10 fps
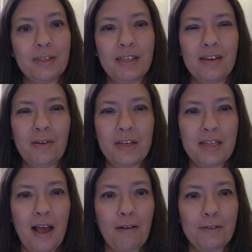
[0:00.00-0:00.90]
We didn't
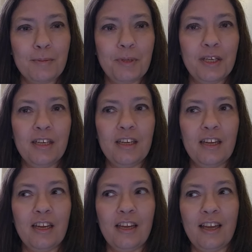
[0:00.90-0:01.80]
always have to be
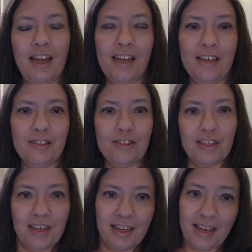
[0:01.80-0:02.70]
engaged
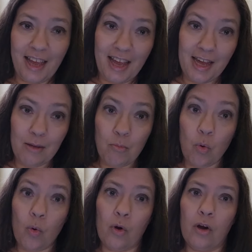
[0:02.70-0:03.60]
in a game
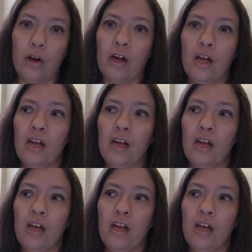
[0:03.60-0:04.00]
or